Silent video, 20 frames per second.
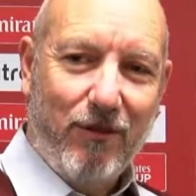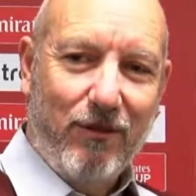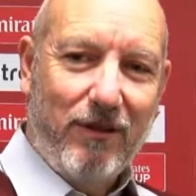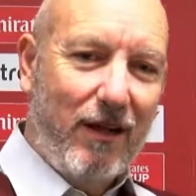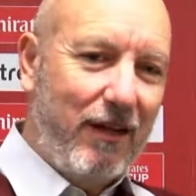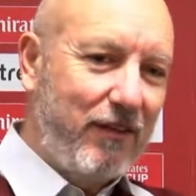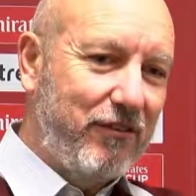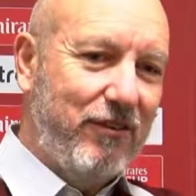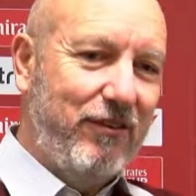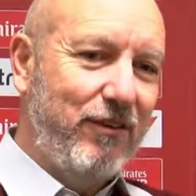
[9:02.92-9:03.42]

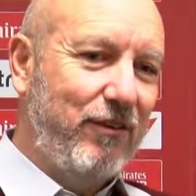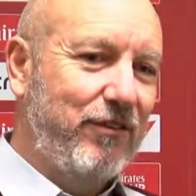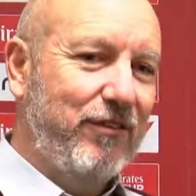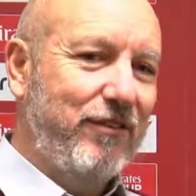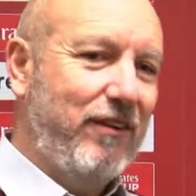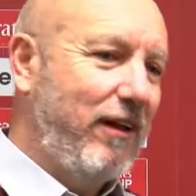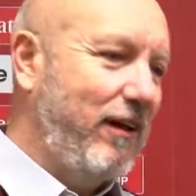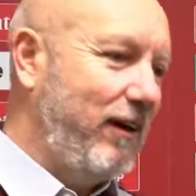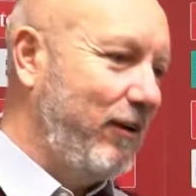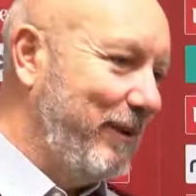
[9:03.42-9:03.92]
that's a
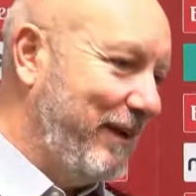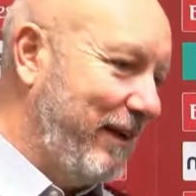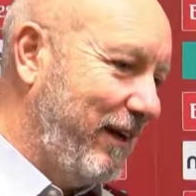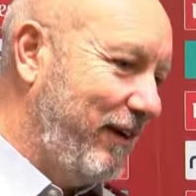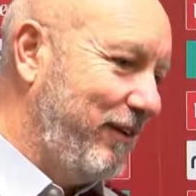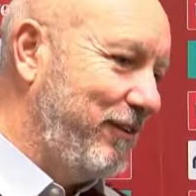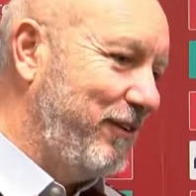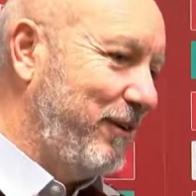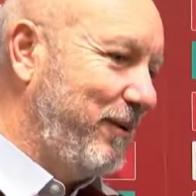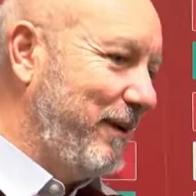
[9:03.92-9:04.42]
non-starter. We
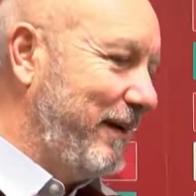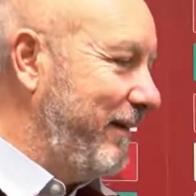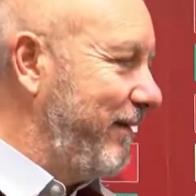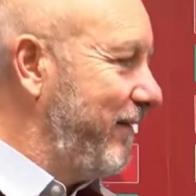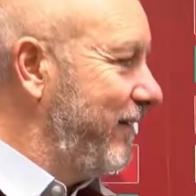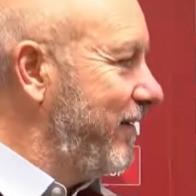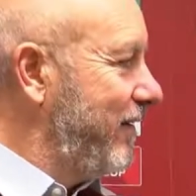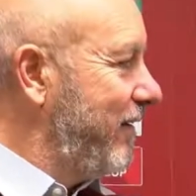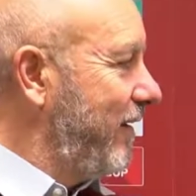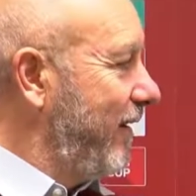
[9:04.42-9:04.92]
can't do it.
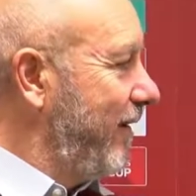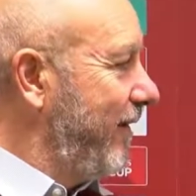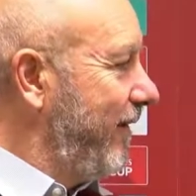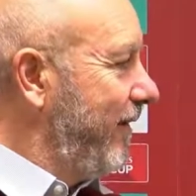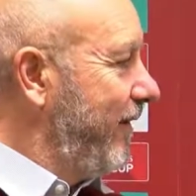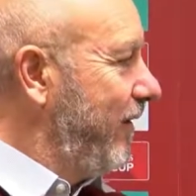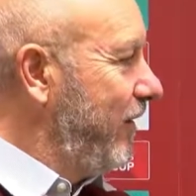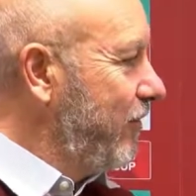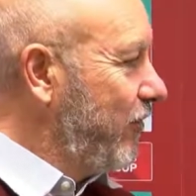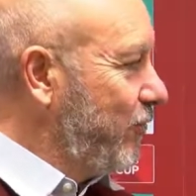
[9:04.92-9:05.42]
And
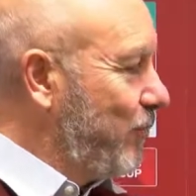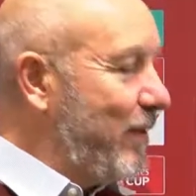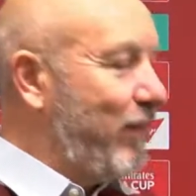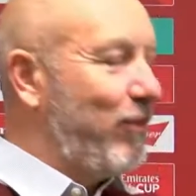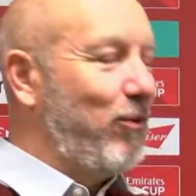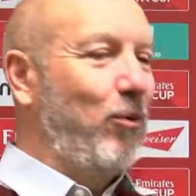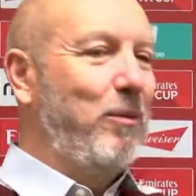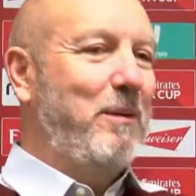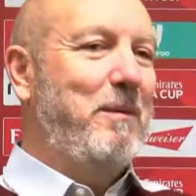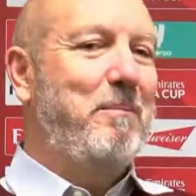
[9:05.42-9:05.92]
because we
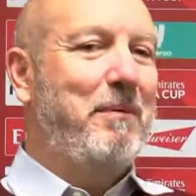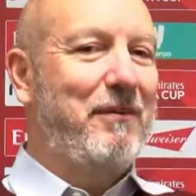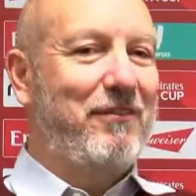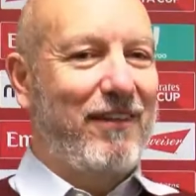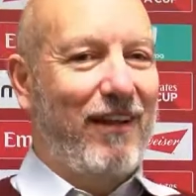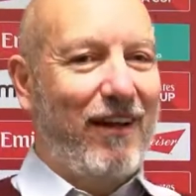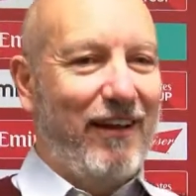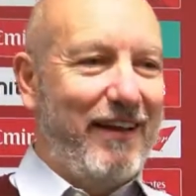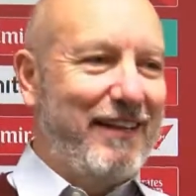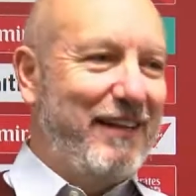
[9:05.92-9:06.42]
thought we'd be
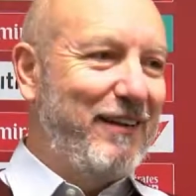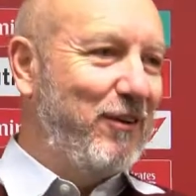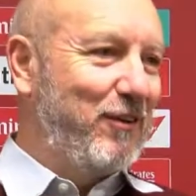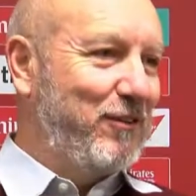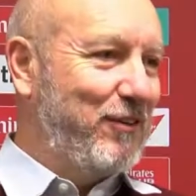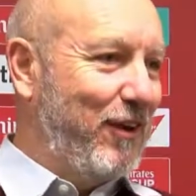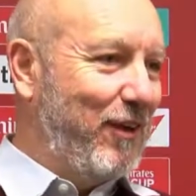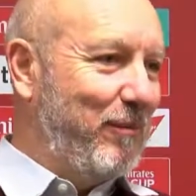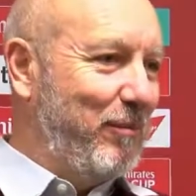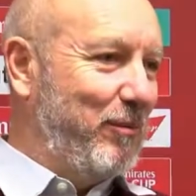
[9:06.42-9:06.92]
starting in
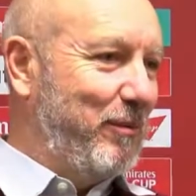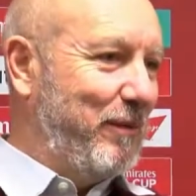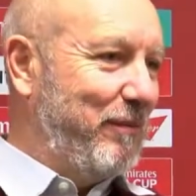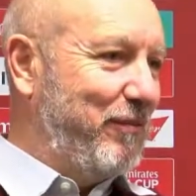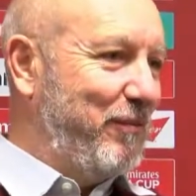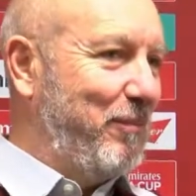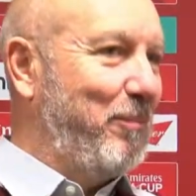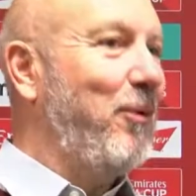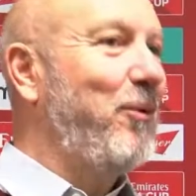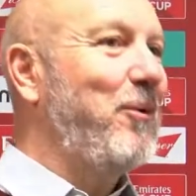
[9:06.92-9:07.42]
October with
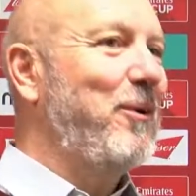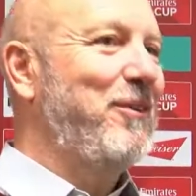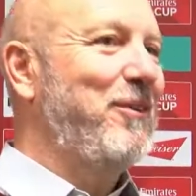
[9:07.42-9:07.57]
supporters,